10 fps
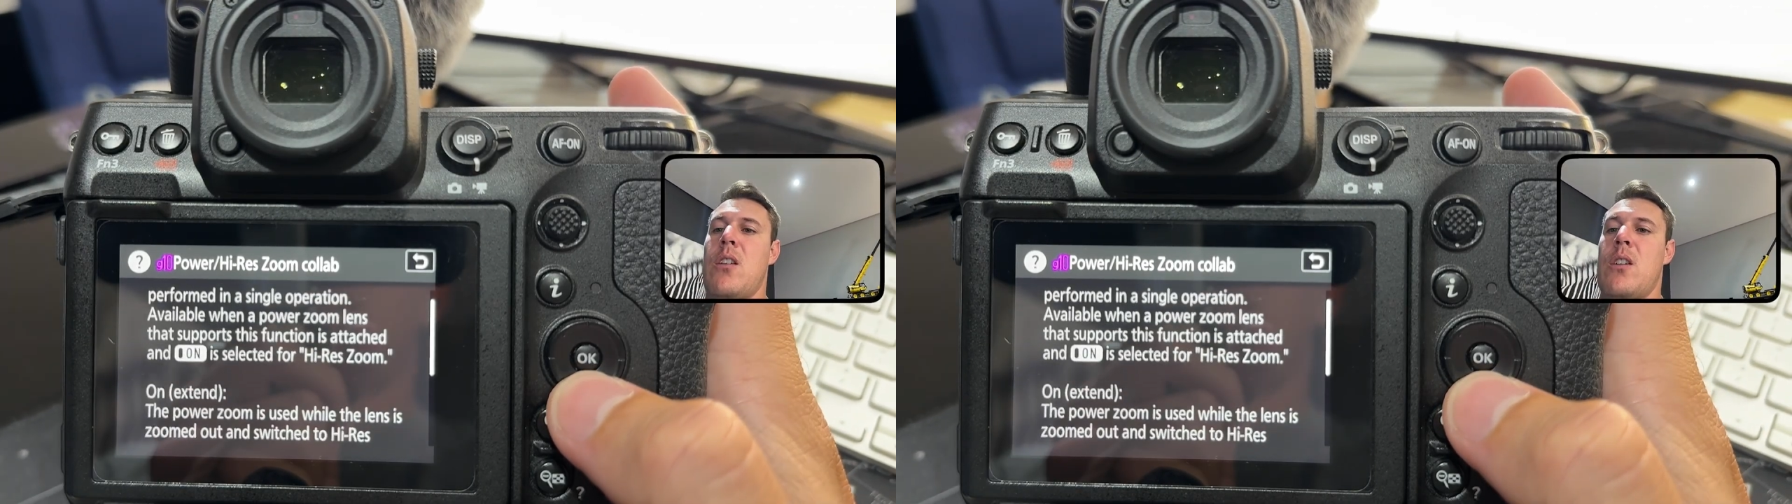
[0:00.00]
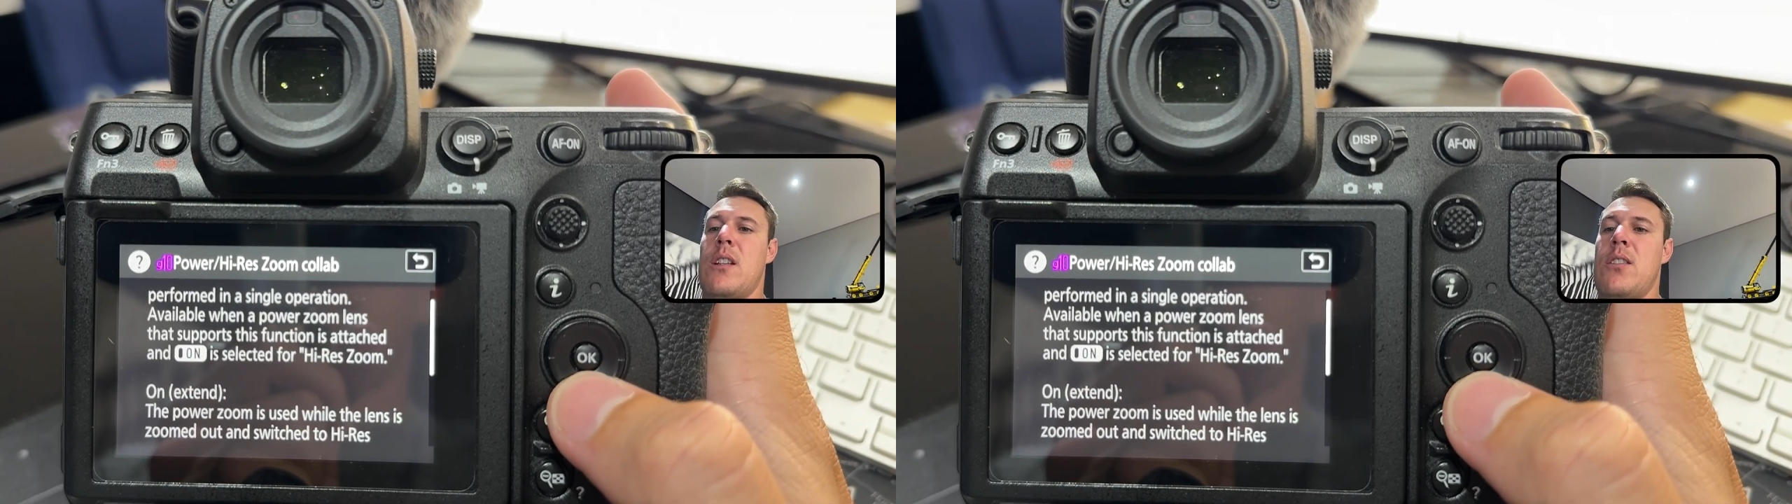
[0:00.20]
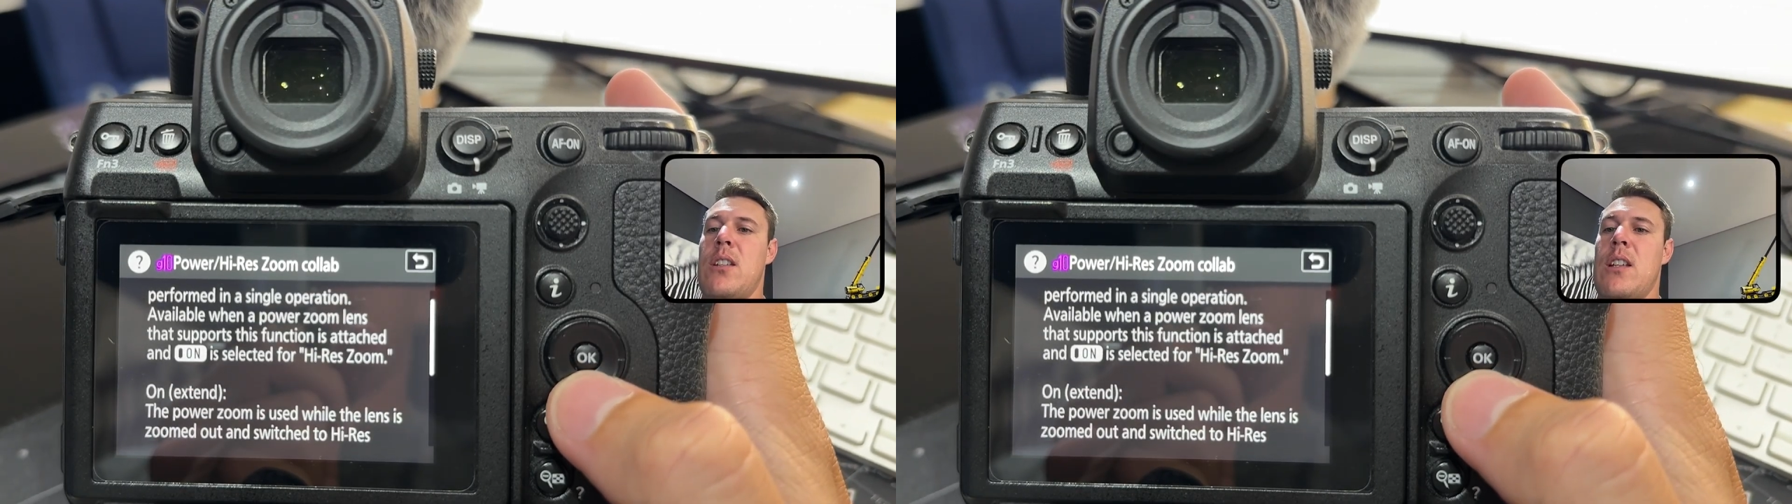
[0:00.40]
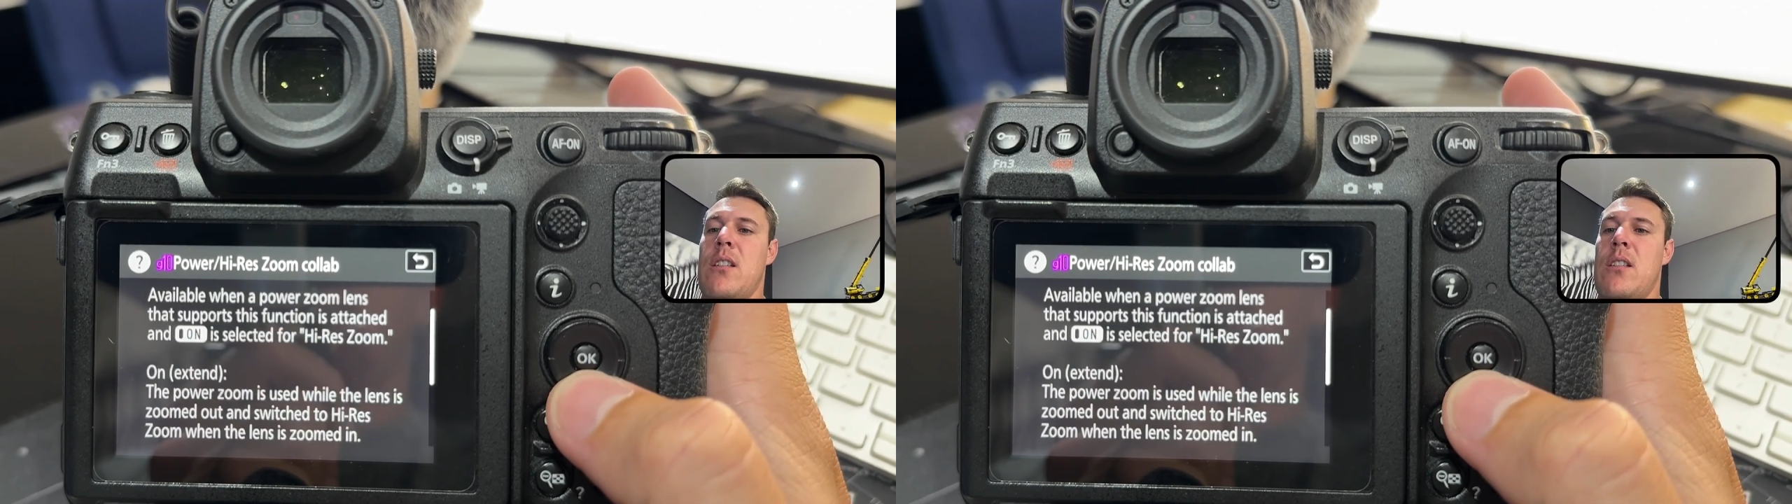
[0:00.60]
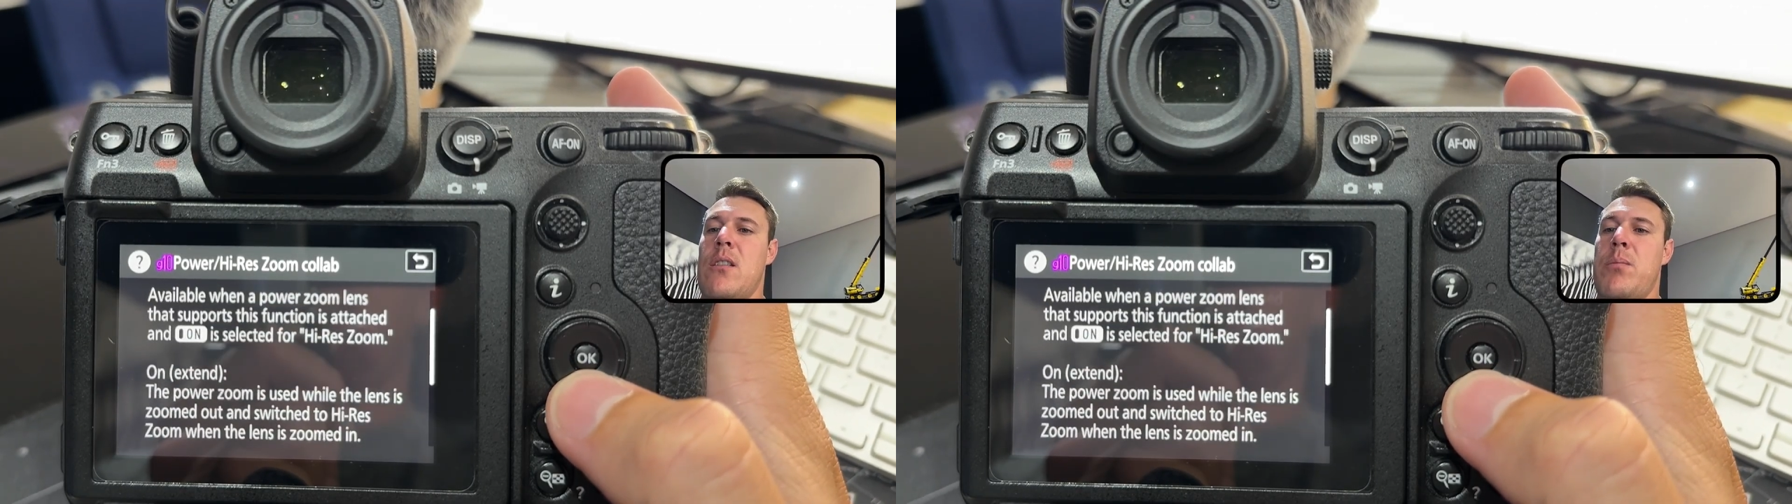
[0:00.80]
On
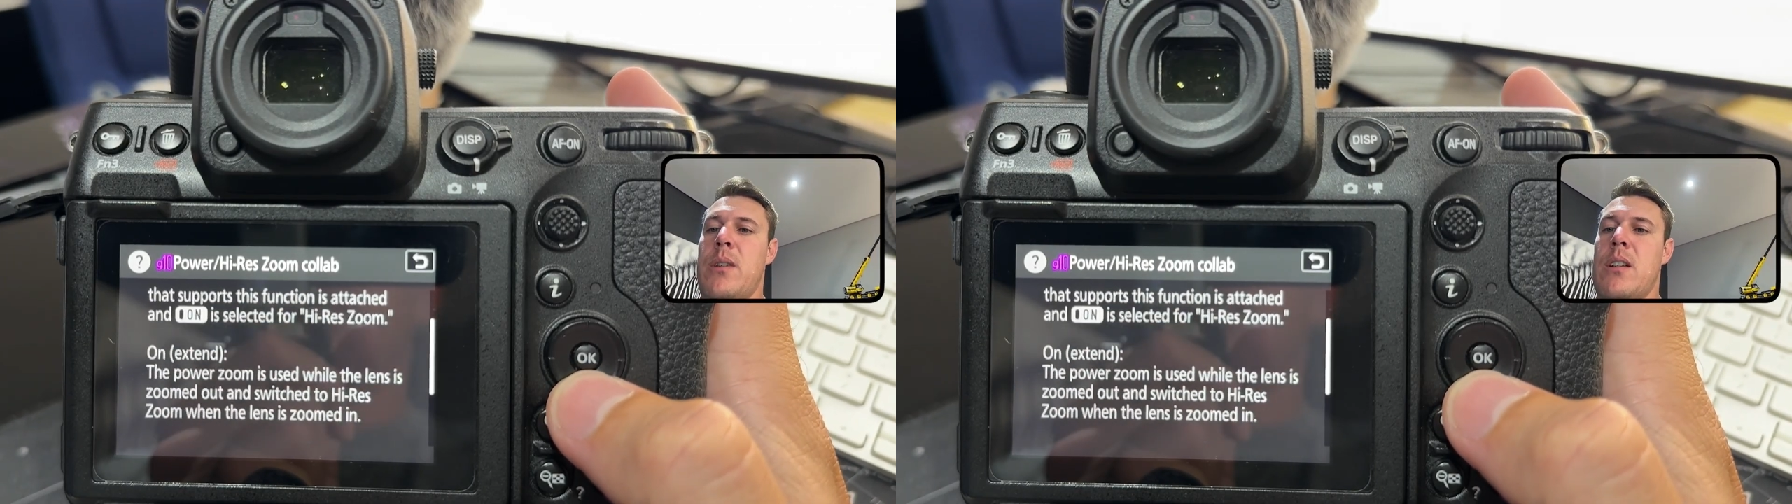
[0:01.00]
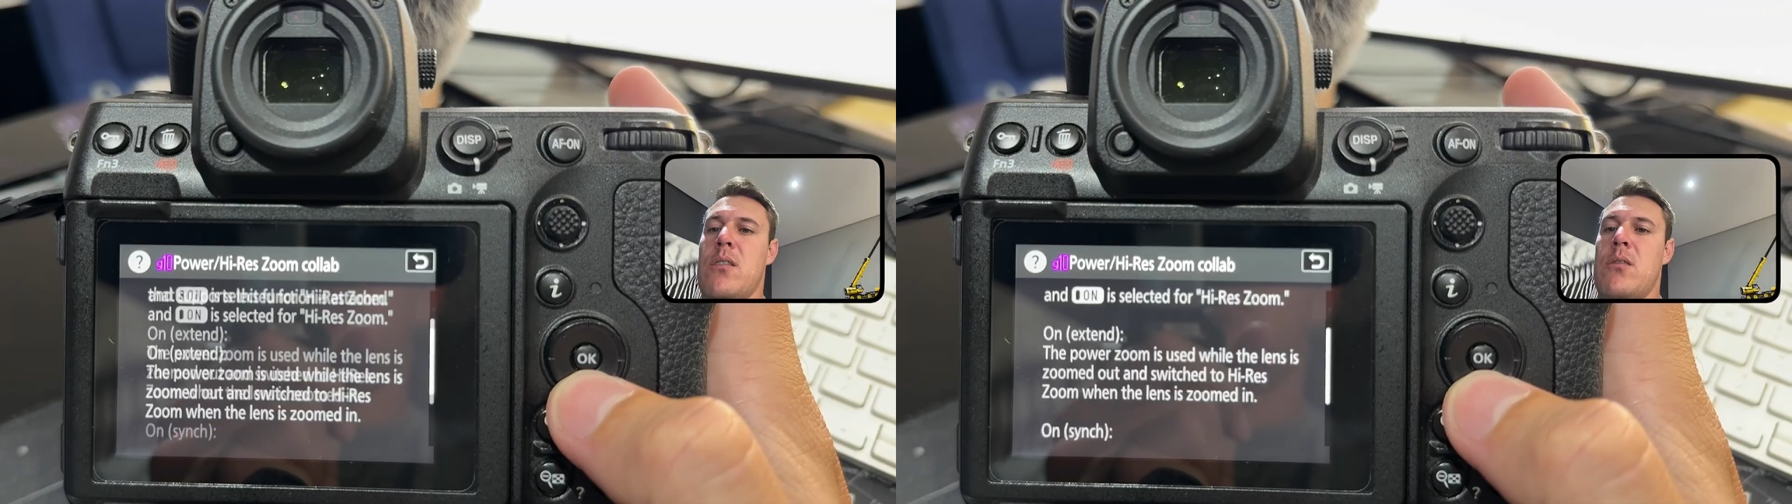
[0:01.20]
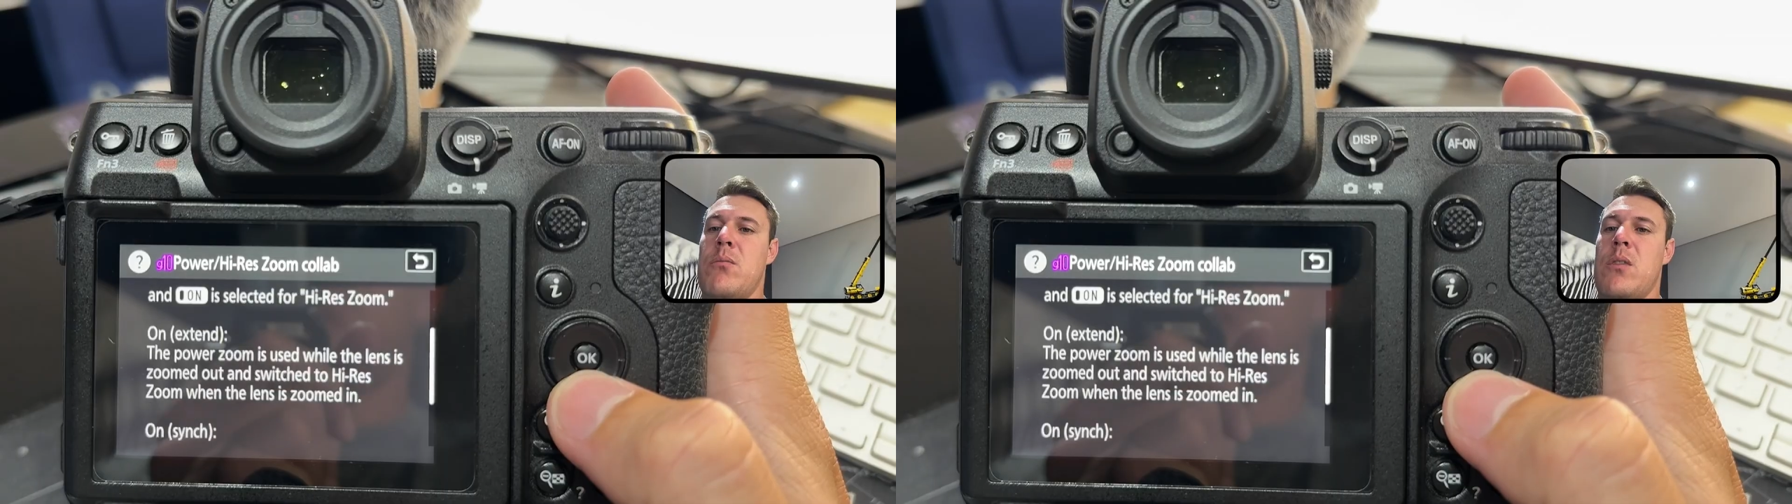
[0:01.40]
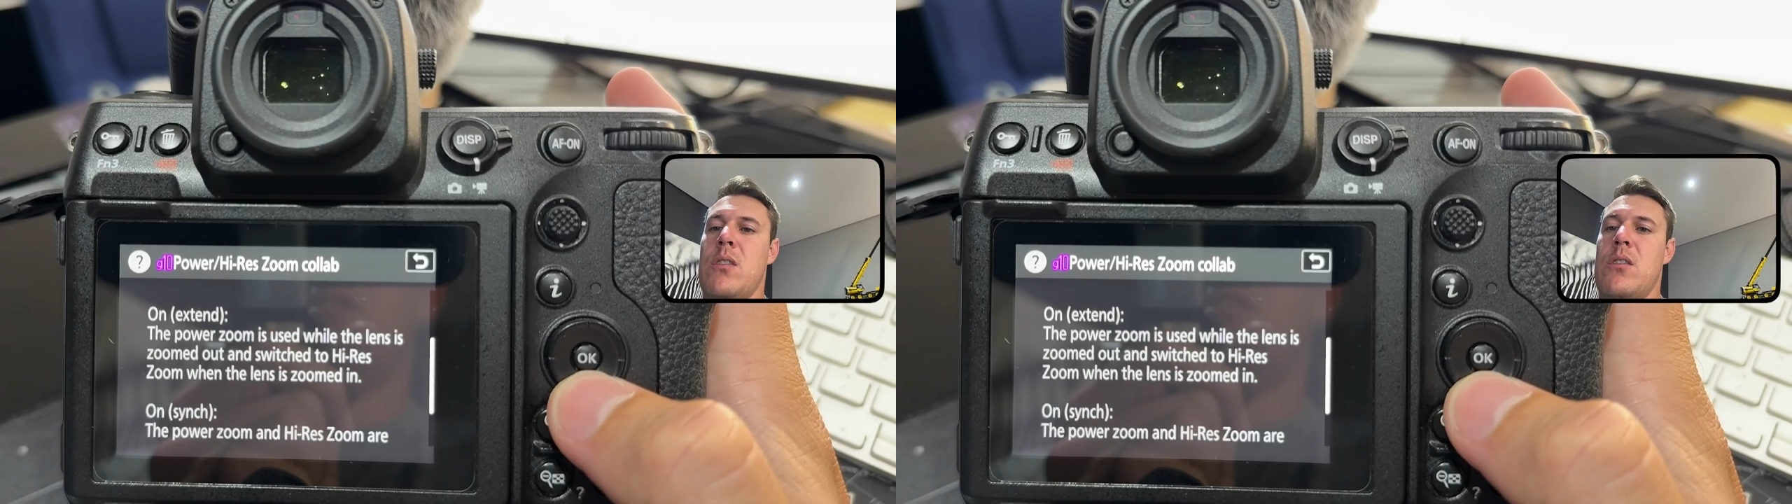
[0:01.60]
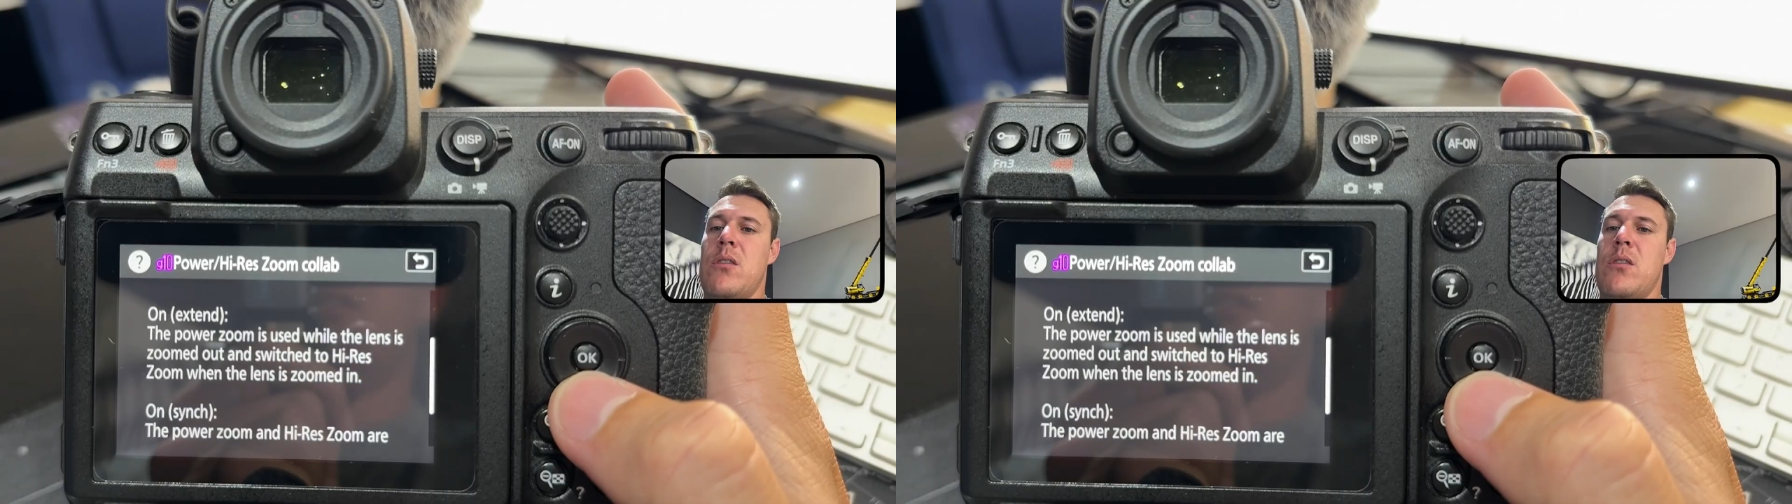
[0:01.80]
extend, the power zoom is